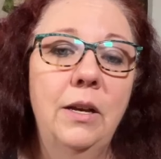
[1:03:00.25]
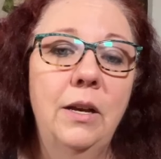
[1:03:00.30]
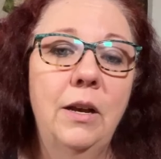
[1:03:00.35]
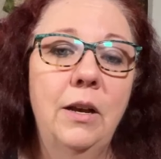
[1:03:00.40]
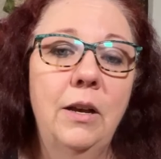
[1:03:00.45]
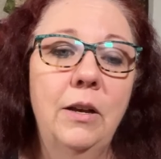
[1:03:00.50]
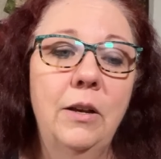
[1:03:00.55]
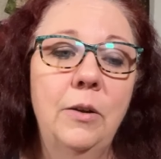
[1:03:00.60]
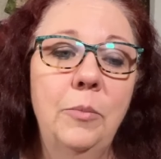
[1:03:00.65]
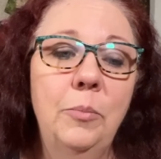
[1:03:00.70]

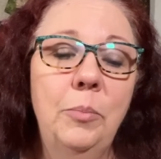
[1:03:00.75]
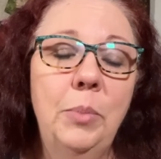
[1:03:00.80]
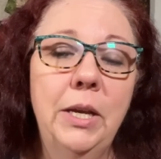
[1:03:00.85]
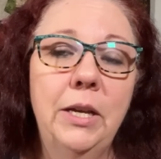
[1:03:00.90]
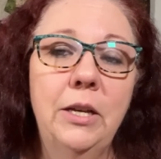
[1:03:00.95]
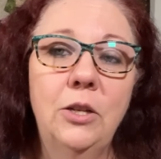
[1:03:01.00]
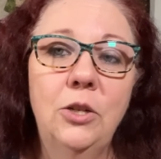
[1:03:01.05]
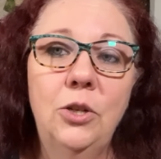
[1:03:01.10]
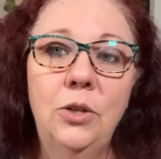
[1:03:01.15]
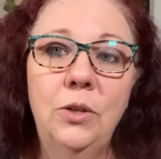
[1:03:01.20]
uh,
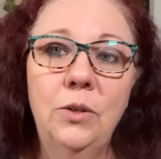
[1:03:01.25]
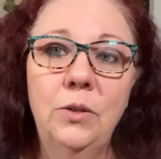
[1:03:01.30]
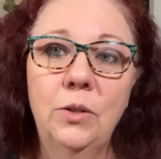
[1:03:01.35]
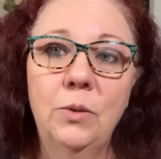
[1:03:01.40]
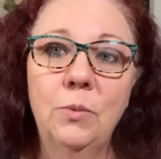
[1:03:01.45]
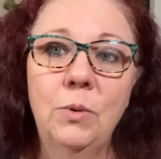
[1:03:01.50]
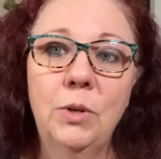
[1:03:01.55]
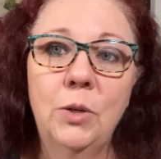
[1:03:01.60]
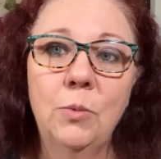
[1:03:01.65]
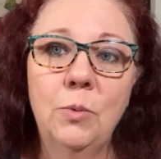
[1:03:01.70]
pick and
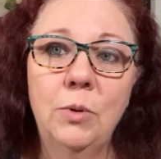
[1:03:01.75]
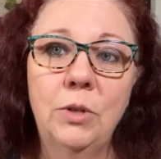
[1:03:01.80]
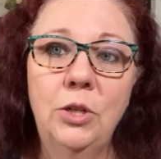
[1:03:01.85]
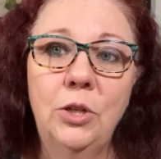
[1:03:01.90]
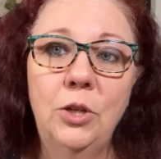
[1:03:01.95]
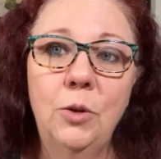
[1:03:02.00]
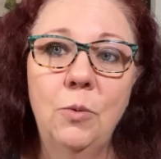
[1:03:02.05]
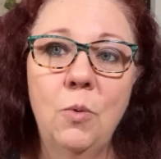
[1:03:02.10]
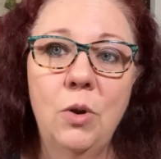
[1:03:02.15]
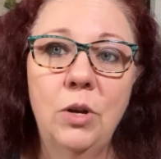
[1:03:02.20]
choose which
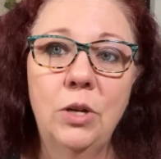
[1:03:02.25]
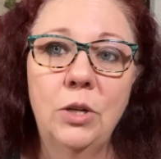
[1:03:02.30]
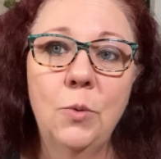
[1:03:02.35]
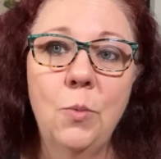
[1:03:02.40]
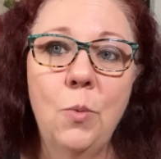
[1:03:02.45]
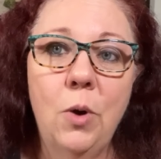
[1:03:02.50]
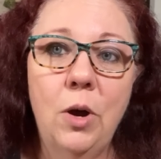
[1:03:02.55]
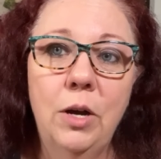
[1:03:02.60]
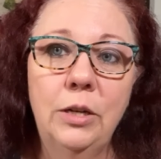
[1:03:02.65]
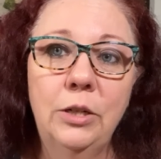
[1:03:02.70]
ones you want to
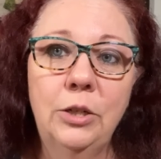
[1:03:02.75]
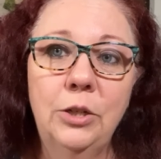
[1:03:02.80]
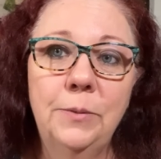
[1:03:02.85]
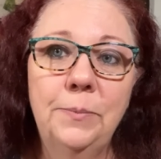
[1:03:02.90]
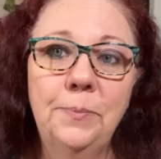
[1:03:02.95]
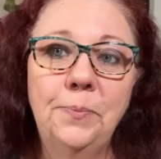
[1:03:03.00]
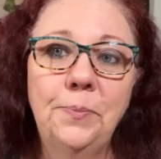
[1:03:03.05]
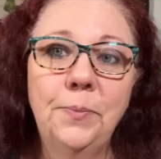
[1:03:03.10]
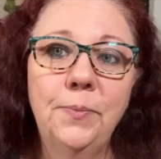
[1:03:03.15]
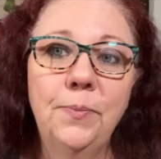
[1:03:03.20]
watch.
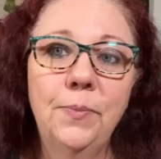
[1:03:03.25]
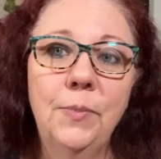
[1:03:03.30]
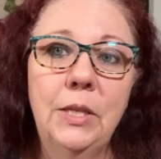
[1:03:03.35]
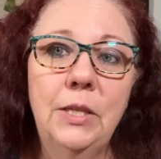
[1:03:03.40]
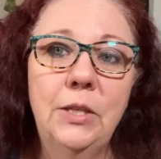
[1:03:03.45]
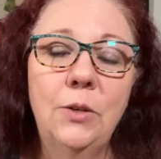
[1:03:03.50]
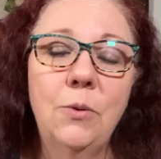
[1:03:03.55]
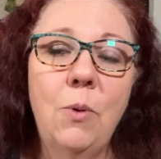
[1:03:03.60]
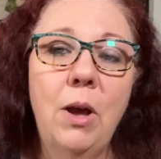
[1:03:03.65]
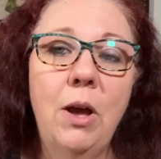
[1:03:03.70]

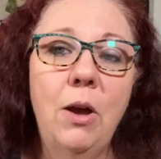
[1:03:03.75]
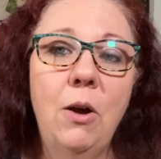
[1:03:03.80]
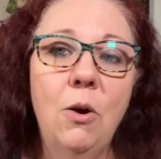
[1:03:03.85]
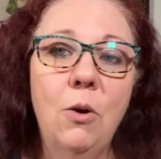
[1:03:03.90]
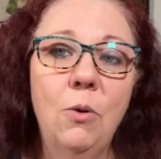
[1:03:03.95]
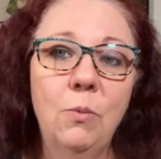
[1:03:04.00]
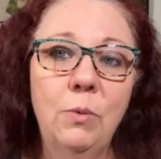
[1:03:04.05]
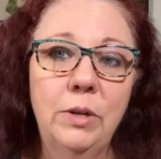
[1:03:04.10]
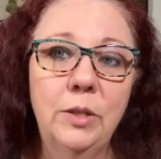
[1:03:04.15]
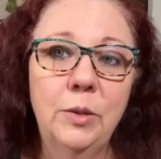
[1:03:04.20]
So I
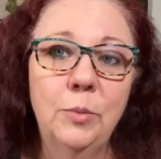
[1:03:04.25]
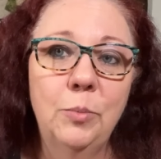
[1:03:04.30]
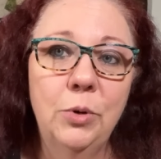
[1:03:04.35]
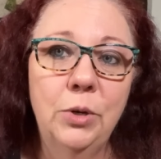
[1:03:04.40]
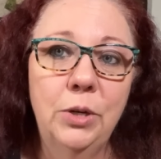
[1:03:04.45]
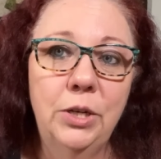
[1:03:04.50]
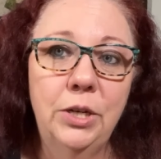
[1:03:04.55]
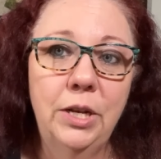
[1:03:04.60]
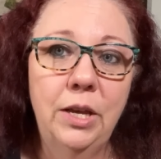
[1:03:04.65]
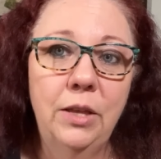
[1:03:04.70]
always
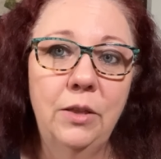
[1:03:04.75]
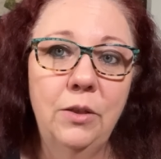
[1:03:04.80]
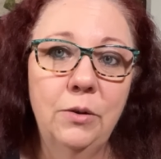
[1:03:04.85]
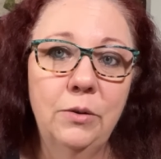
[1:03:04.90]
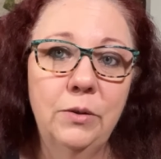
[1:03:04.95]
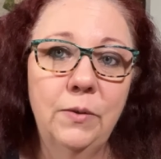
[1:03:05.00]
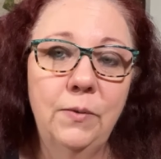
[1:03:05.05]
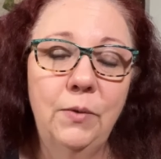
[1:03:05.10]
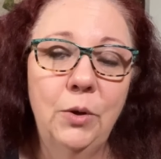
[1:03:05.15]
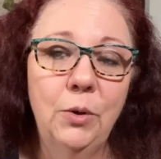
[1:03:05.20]
appreciate
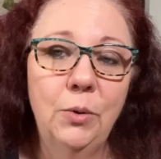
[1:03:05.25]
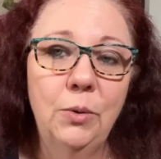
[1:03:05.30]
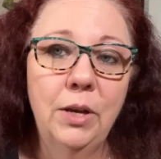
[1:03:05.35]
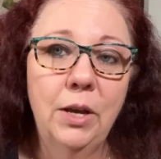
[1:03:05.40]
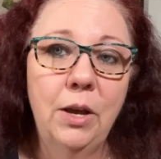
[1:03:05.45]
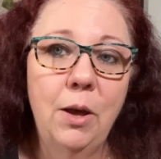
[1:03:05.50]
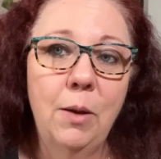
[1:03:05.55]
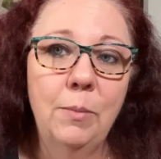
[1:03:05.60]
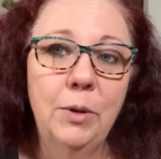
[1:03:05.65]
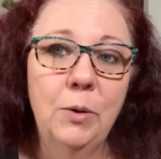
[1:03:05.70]
those of you that
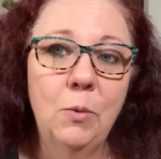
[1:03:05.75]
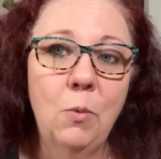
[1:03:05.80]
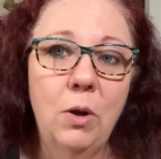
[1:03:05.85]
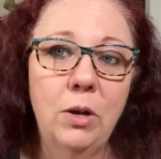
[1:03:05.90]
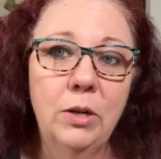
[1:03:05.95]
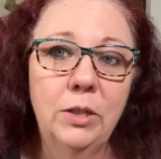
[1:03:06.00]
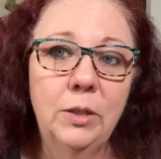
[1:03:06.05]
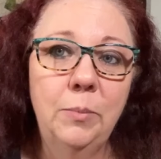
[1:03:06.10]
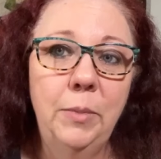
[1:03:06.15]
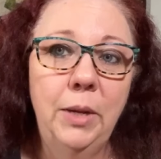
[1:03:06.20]
come and
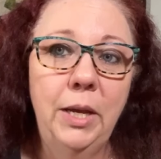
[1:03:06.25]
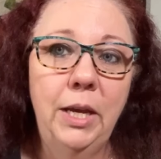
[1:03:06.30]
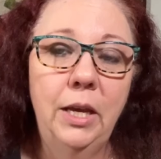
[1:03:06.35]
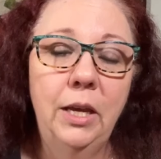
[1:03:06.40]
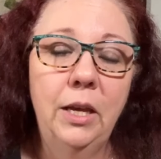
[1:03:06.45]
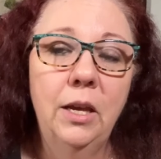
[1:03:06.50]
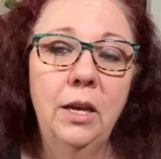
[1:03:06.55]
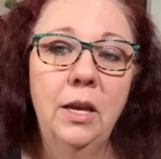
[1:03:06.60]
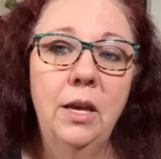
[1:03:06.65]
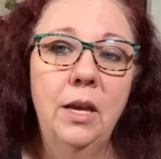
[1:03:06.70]
watch
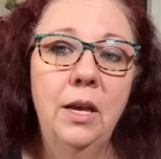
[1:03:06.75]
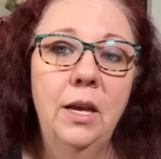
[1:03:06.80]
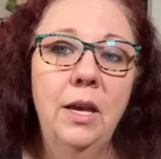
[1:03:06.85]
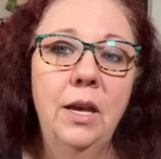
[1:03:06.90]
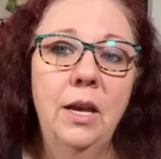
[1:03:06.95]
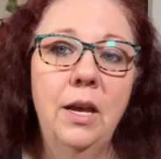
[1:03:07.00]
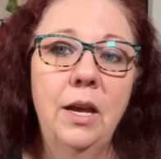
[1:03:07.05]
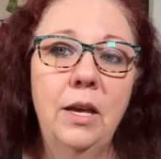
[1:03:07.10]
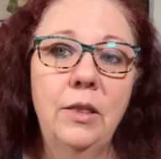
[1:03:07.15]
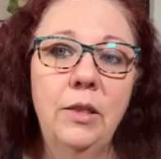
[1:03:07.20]
me
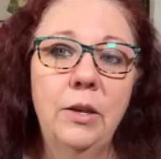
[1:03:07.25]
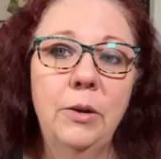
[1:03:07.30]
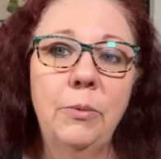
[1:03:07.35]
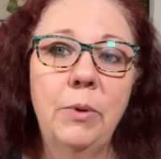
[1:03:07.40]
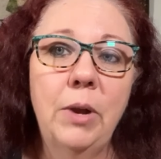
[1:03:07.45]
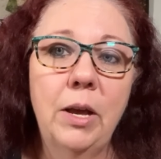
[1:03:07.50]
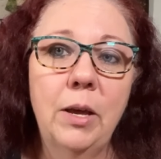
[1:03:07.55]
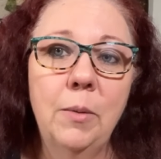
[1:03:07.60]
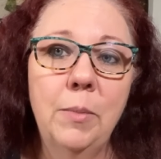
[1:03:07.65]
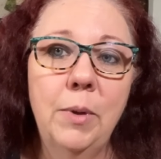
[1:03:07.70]
and that
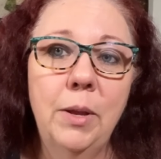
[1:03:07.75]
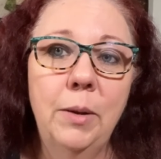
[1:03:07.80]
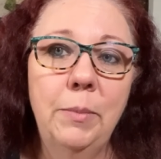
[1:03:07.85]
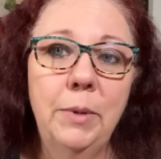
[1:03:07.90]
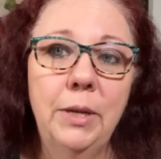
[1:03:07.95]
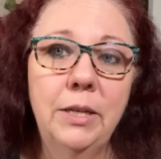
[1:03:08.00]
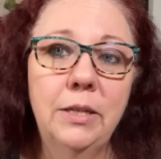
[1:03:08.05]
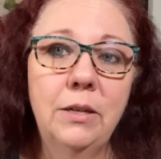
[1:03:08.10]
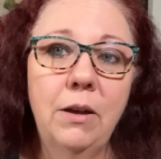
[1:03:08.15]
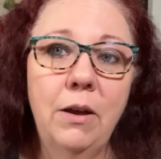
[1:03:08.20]
recommend
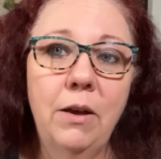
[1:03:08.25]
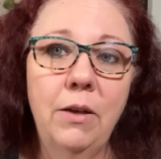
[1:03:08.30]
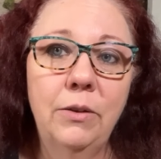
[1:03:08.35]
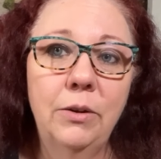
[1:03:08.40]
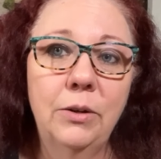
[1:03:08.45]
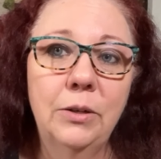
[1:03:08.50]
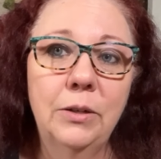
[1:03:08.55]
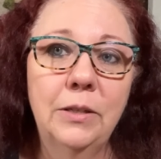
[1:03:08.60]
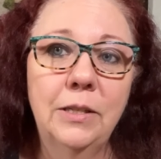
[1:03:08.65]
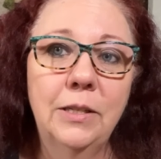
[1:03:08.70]
me to
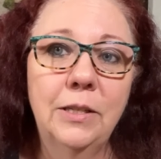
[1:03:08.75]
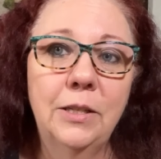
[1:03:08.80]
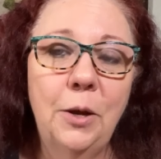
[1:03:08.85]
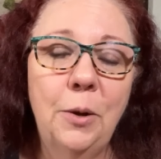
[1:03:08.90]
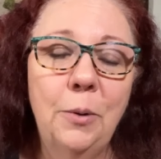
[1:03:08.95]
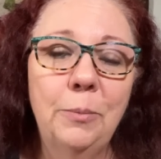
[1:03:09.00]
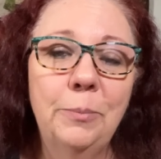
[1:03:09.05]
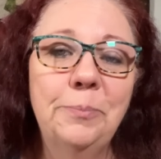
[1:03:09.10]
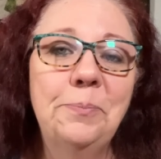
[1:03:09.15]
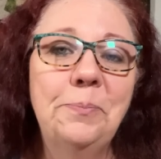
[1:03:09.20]
others.
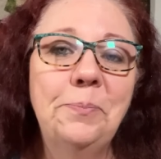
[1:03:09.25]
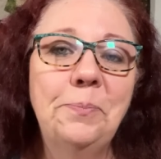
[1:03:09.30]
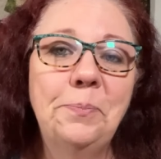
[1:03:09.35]
So